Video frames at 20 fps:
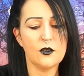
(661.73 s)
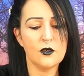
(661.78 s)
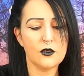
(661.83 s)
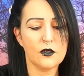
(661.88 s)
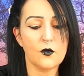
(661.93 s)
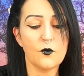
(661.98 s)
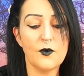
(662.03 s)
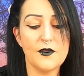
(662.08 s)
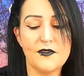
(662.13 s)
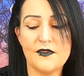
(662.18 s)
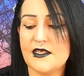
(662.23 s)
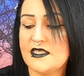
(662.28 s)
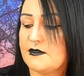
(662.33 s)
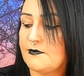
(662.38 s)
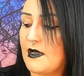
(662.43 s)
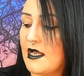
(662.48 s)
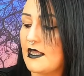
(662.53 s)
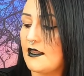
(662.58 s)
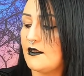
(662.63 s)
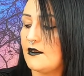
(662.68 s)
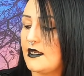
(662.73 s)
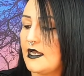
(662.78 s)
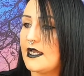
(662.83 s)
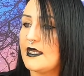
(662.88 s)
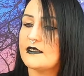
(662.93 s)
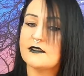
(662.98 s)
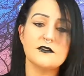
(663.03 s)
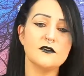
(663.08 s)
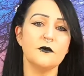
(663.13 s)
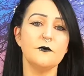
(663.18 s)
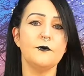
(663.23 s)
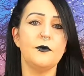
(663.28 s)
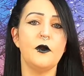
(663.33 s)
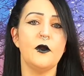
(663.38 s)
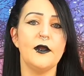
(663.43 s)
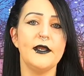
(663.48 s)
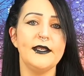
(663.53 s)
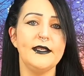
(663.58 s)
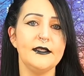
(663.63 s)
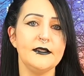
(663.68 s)
a look with this palette at some
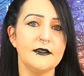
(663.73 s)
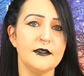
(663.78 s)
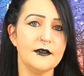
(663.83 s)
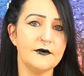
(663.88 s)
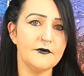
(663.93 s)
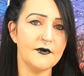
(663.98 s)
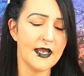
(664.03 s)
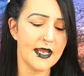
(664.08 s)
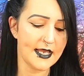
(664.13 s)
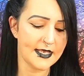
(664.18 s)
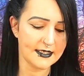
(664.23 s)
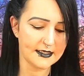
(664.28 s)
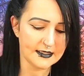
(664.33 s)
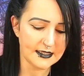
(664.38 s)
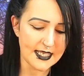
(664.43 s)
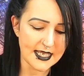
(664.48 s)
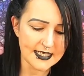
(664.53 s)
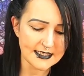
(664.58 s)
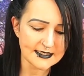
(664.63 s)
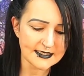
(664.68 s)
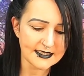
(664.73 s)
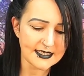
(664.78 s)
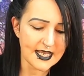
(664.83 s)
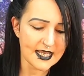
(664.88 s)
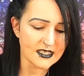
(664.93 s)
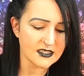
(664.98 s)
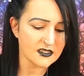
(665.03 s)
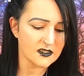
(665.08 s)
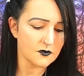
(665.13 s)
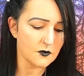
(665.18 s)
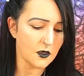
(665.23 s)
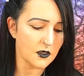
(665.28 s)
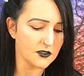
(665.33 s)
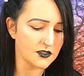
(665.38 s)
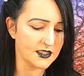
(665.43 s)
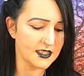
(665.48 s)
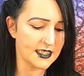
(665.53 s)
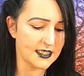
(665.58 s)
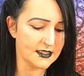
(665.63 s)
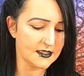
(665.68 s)
point. Right, let's get
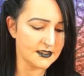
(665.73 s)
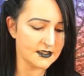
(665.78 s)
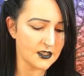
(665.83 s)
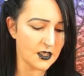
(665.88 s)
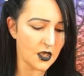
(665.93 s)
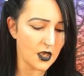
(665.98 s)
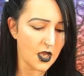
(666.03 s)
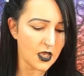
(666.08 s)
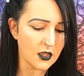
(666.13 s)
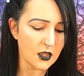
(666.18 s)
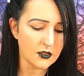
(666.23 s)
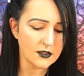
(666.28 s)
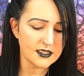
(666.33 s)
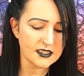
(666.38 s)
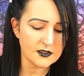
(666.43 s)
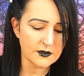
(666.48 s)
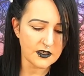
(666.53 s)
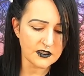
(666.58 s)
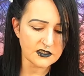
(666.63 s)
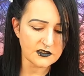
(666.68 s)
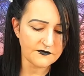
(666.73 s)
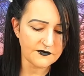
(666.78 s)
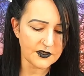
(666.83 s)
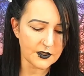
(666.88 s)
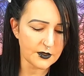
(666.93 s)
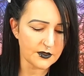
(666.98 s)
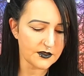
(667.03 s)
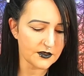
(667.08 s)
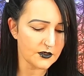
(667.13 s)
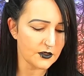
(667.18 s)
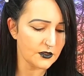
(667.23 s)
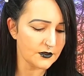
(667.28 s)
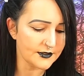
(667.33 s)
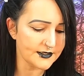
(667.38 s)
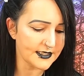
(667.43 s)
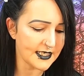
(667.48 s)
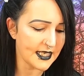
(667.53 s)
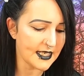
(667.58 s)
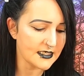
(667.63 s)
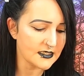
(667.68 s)
swatching. So I'll only swatch a few of the
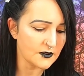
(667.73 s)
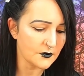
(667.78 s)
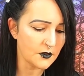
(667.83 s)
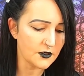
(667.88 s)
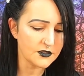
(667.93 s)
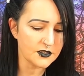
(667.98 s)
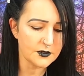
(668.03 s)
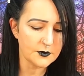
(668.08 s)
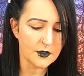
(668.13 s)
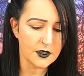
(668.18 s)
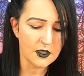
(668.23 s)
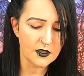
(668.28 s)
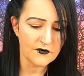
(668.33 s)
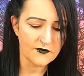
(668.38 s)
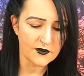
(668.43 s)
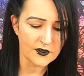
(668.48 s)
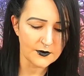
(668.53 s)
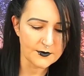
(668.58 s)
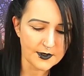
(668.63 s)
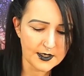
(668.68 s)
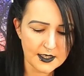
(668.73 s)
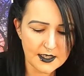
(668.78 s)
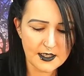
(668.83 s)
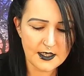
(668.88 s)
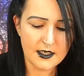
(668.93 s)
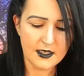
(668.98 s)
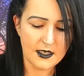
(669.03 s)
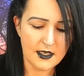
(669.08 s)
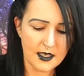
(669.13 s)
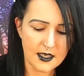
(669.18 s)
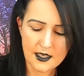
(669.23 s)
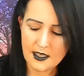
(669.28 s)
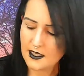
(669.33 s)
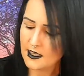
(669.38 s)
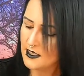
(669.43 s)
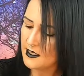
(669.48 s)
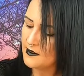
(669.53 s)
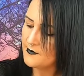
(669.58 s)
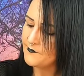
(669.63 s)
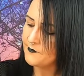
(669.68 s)
colours, guys. I won't do all of them.
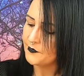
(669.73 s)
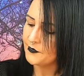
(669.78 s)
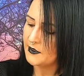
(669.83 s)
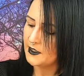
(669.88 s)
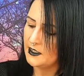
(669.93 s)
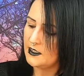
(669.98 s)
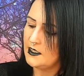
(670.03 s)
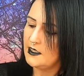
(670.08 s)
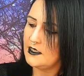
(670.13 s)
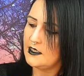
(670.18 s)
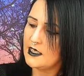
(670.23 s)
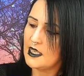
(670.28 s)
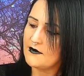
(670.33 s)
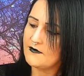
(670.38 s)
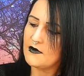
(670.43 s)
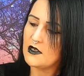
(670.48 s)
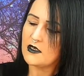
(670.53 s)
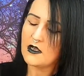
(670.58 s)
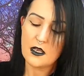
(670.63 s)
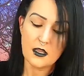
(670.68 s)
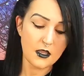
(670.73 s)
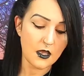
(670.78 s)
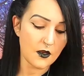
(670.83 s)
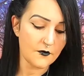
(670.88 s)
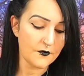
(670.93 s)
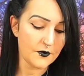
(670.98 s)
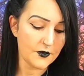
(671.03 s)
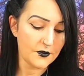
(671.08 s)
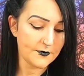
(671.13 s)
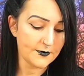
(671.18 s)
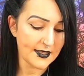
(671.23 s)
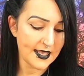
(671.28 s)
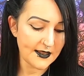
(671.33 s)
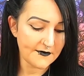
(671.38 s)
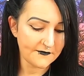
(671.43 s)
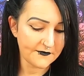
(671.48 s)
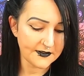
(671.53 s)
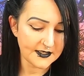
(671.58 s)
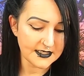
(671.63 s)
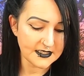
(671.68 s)
I've not got a lot of room
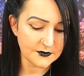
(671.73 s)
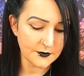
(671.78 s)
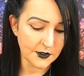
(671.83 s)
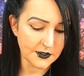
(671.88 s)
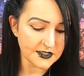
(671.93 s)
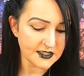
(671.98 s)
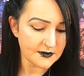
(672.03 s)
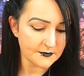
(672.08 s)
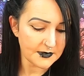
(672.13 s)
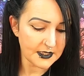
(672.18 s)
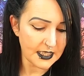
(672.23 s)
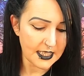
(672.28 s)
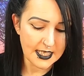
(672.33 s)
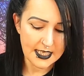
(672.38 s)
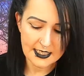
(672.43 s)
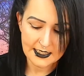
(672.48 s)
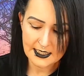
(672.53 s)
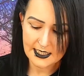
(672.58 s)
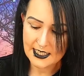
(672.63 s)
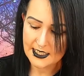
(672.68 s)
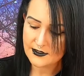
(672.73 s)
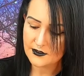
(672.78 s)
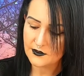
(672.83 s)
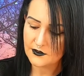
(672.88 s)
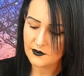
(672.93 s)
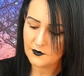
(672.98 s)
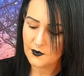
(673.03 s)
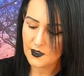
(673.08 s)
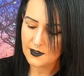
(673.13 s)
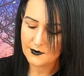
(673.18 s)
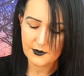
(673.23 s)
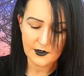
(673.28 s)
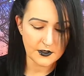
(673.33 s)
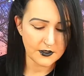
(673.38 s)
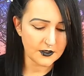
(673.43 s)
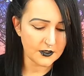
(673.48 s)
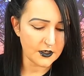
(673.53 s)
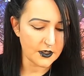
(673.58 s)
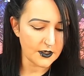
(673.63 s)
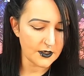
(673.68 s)
left for this swatching malarkey. I don't know where I'm going
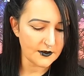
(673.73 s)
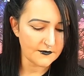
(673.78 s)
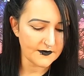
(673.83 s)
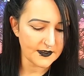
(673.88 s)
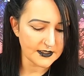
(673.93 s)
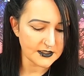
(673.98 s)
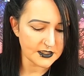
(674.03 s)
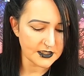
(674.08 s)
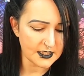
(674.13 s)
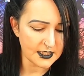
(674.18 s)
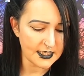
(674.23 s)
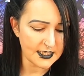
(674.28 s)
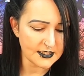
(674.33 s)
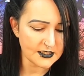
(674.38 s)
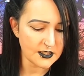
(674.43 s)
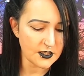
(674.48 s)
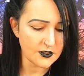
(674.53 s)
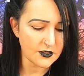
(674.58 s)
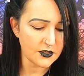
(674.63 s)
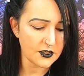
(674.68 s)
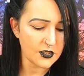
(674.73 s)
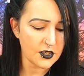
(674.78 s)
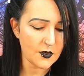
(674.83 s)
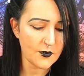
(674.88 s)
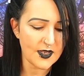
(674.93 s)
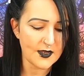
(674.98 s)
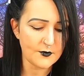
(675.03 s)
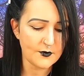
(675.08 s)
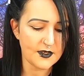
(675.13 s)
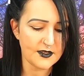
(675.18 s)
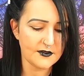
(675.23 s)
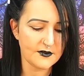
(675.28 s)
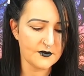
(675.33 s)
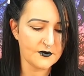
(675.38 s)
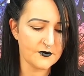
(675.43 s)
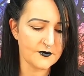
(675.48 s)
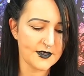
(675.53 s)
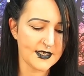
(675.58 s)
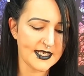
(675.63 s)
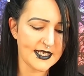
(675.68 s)
to go eventually. So I'm going to go in with
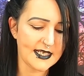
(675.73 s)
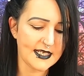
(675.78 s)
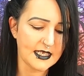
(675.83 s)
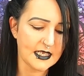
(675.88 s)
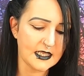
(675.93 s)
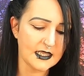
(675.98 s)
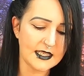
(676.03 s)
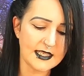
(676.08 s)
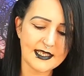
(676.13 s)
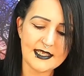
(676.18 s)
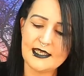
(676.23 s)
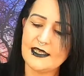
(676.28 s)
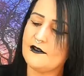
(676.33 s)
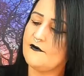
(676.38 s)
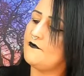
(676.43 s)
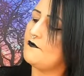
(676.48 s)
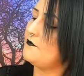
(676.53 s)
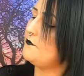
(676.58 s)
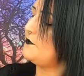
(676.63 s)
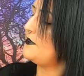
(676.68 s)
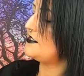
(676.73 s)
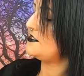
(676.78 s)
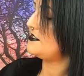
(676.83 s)
Green Leaf,